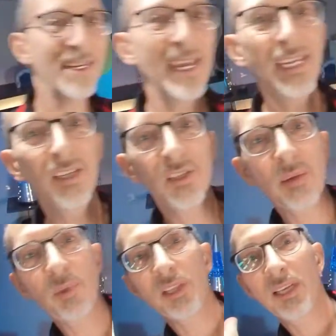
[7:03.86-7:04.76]
taking
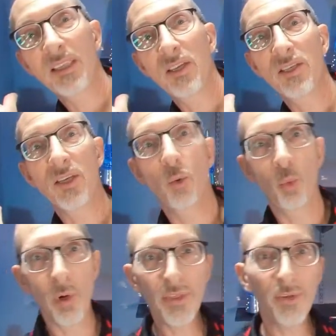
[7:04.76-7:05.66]
something like this
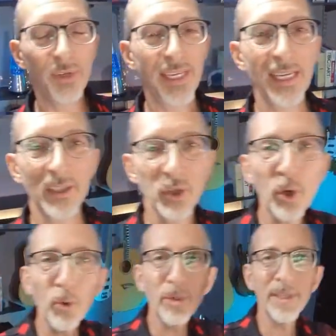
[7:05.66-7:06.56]
with you to get a
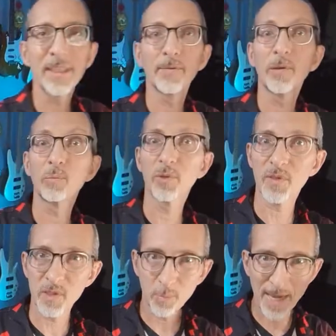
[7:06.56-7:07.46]
totally different
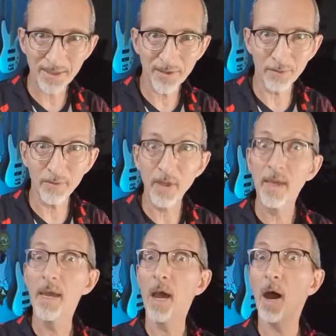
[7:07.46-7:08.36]
perspective
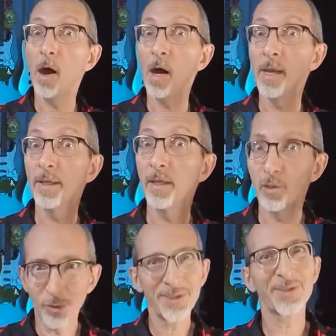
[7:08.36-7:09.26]
on
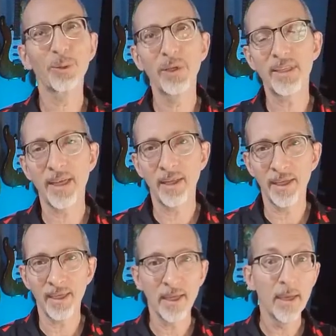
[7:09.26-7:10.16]
your
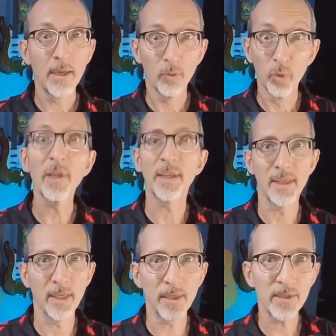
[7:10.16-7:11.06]
storytelling, really,
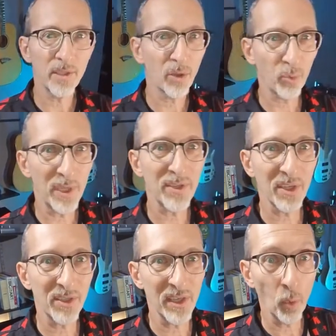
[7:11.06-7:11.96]
the
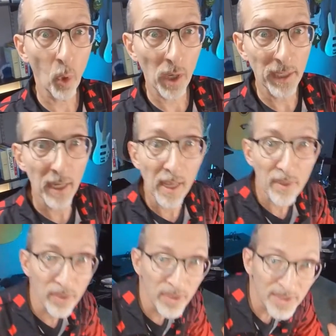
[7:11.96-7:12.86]
Insta360 One,
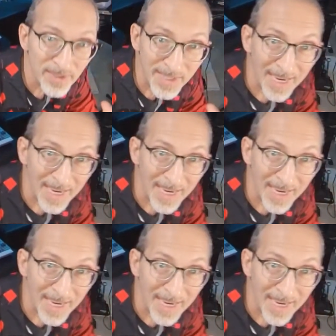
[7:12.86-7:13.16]
this